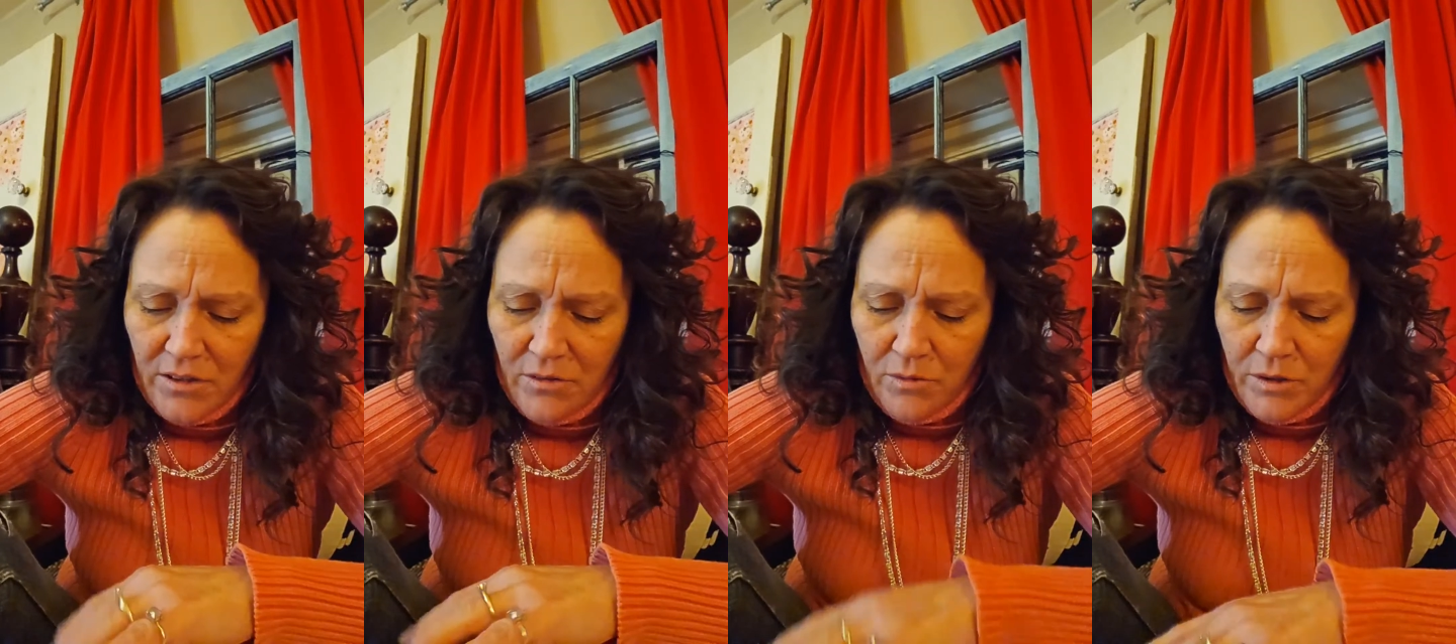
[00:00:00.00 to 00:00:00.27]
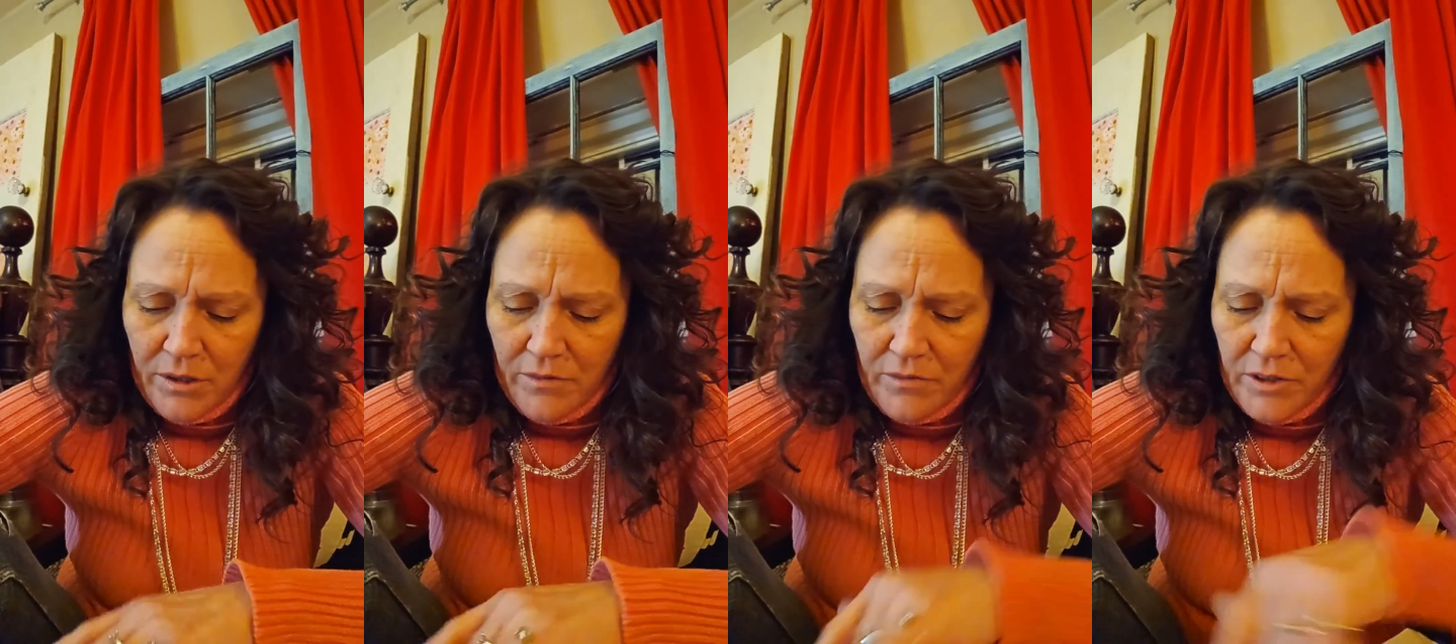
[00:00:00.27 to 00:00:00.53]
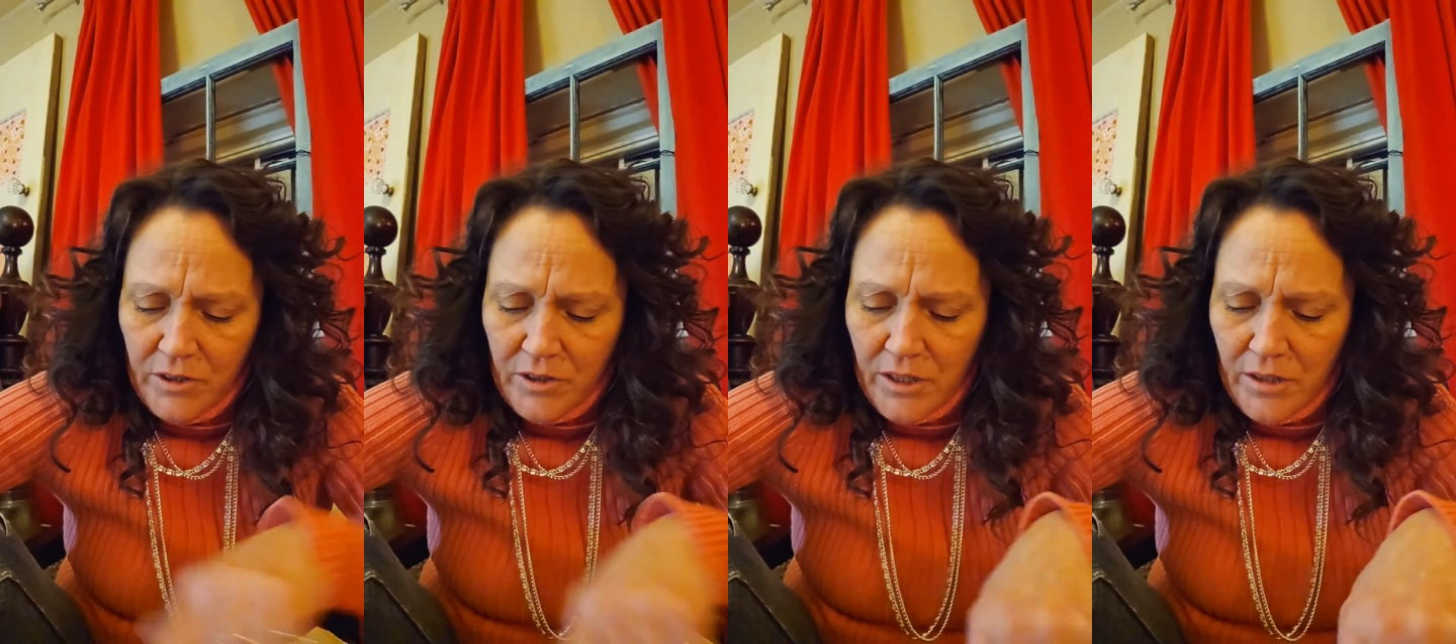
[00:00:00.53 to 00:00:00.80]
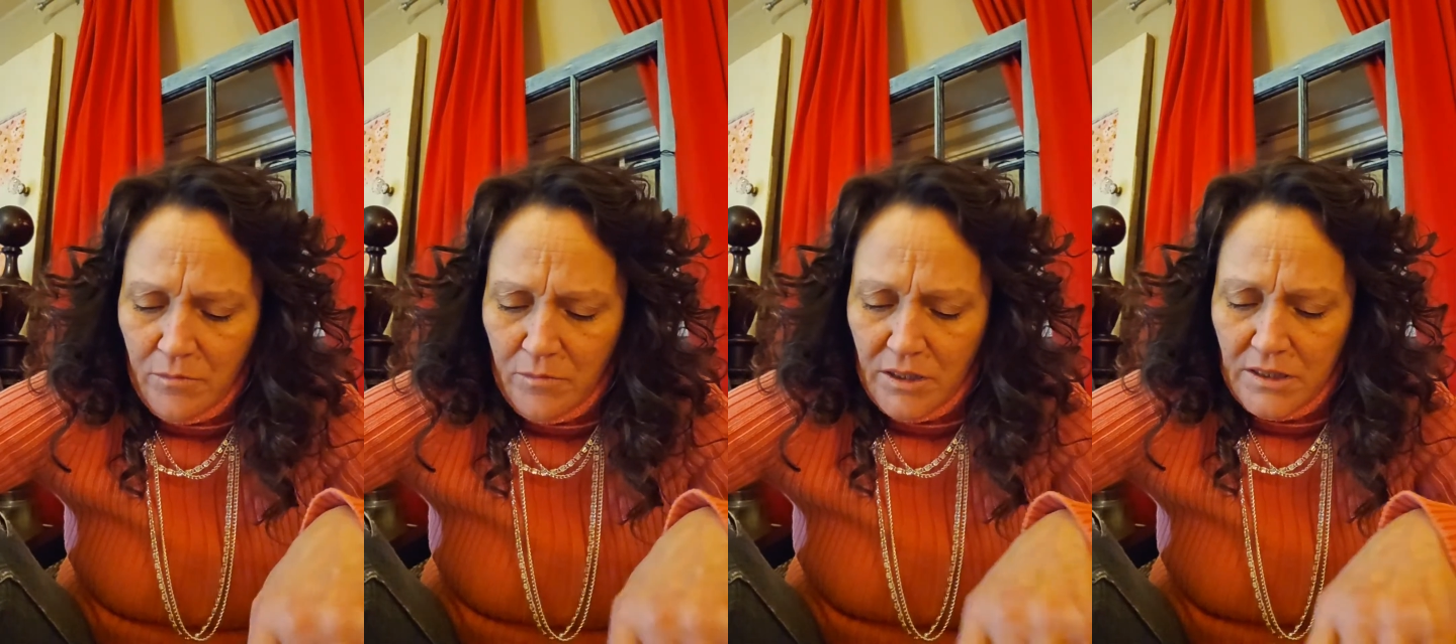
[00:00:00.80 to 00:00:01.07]
or whatever your
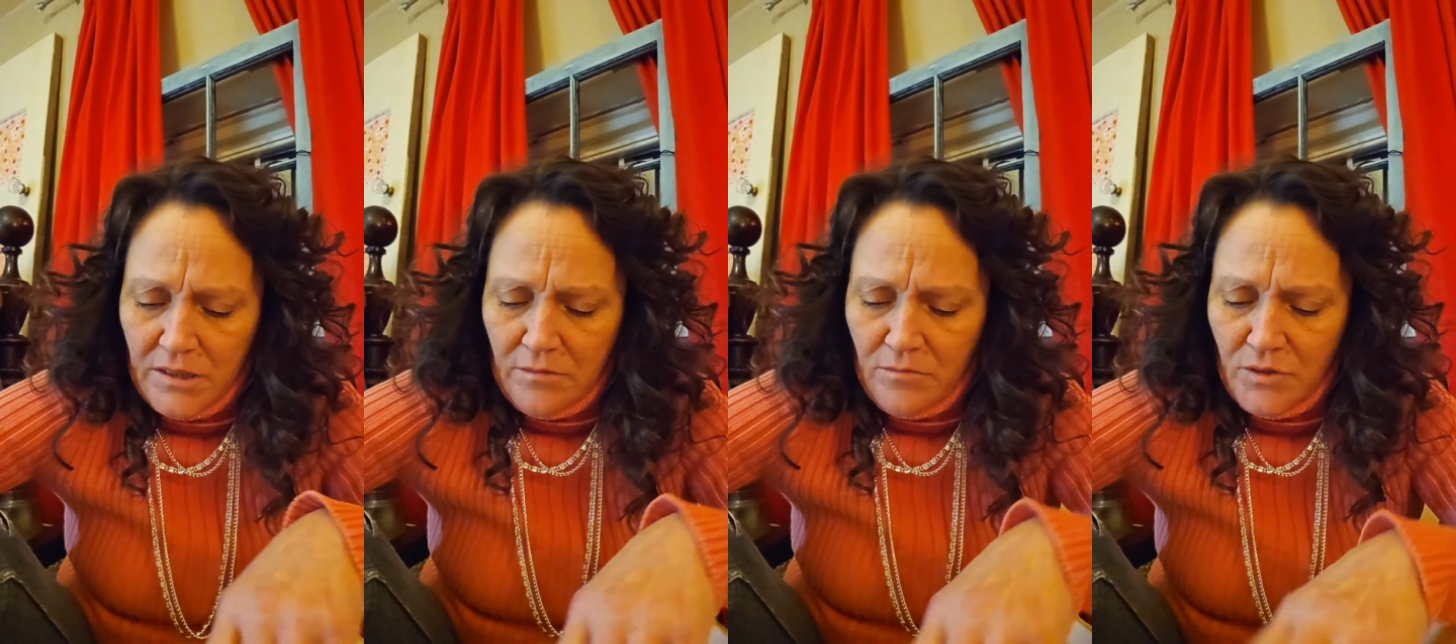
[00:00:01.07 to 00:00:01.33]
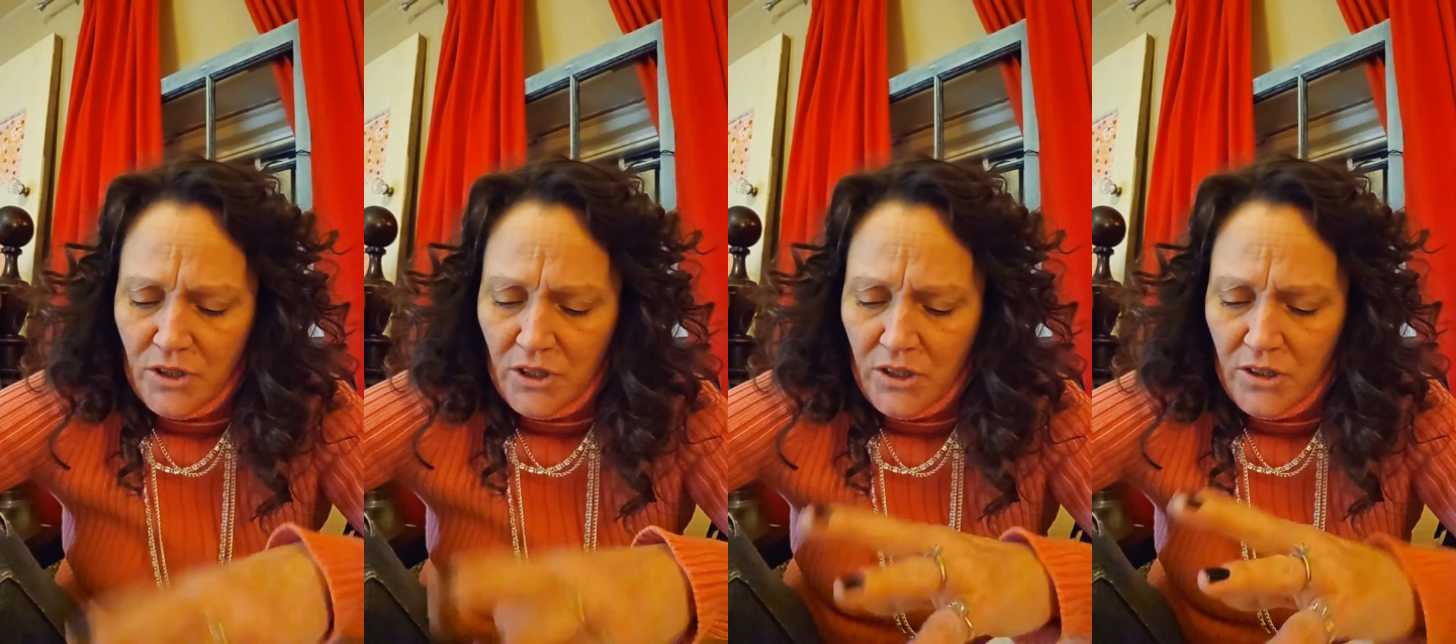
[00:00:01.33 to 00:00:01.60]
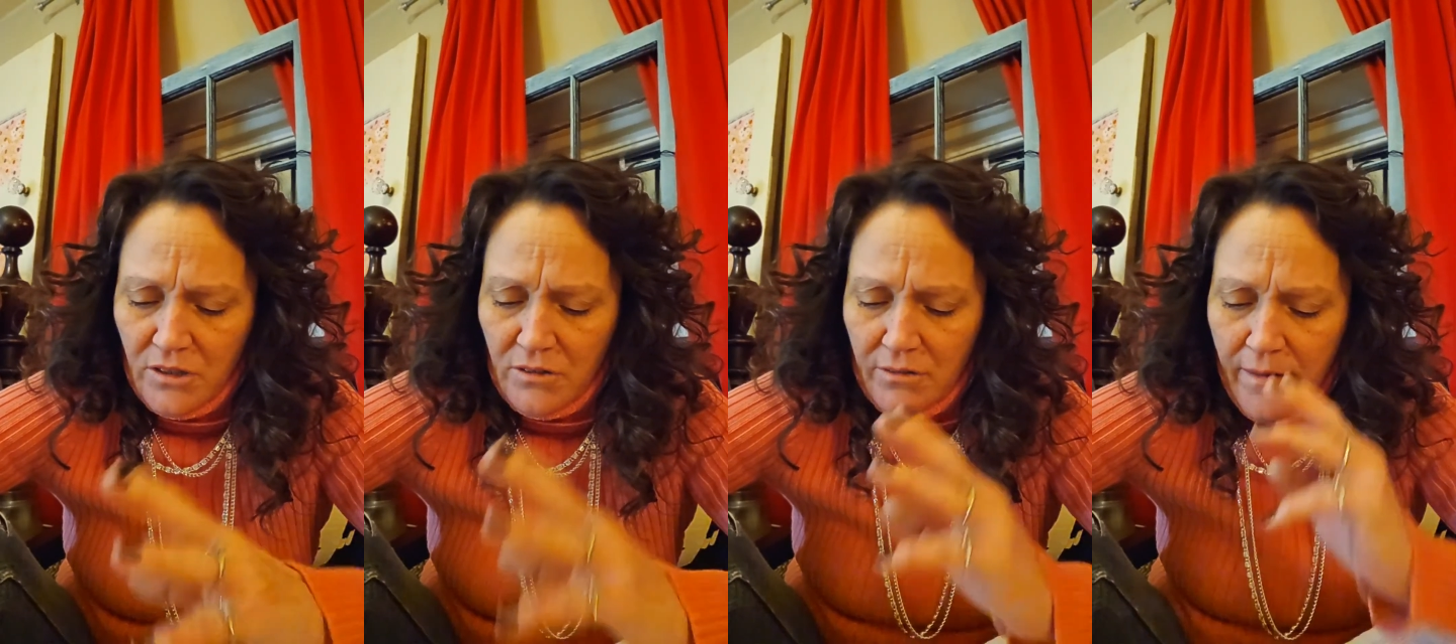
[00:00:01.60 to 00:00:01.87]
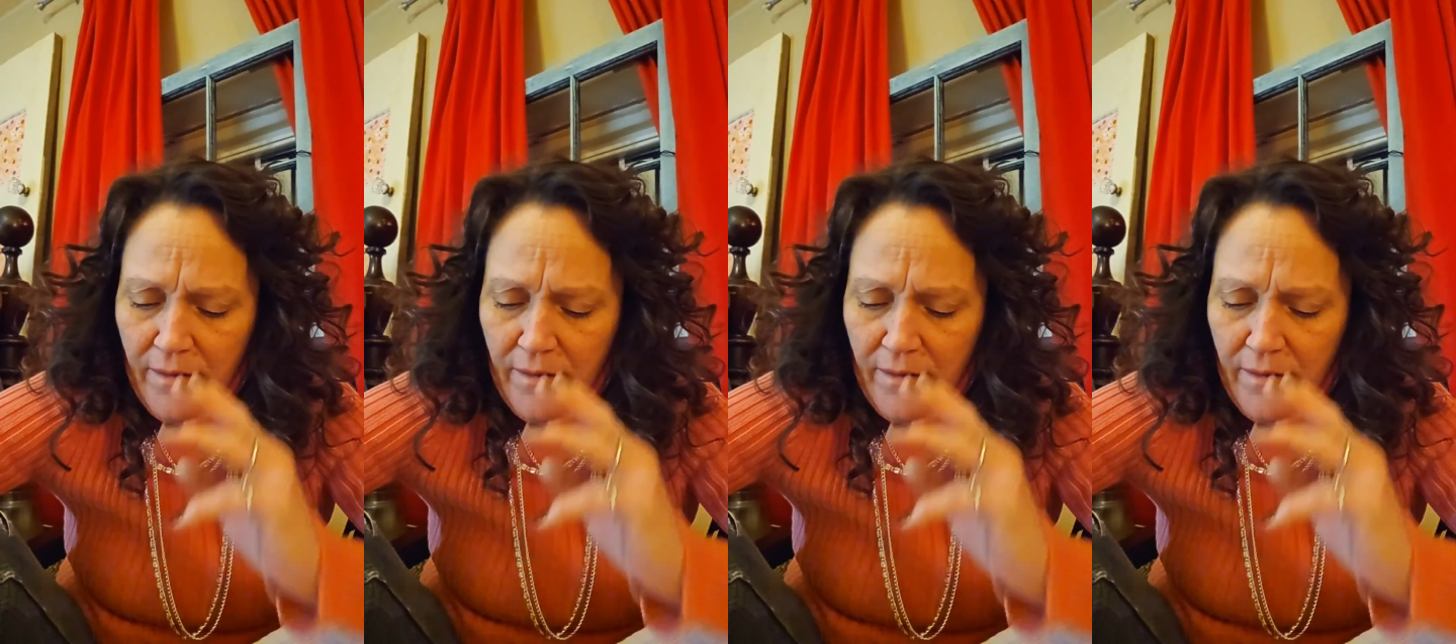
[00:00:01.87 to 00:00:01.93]
name is. I'm sure you